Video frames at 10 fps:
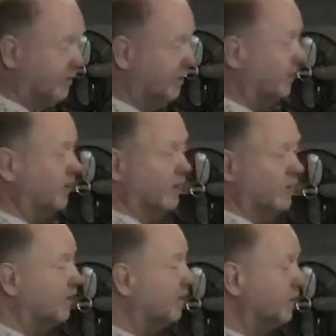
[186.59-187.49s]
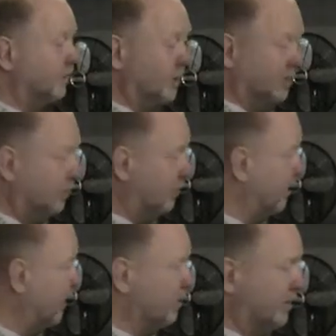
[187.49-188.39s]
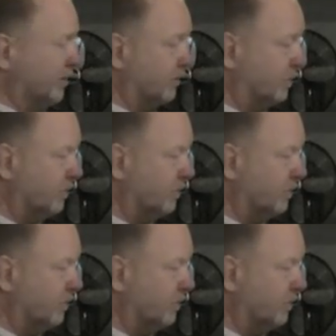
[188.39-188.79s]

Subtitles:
but I can't. So I use the paradiddle.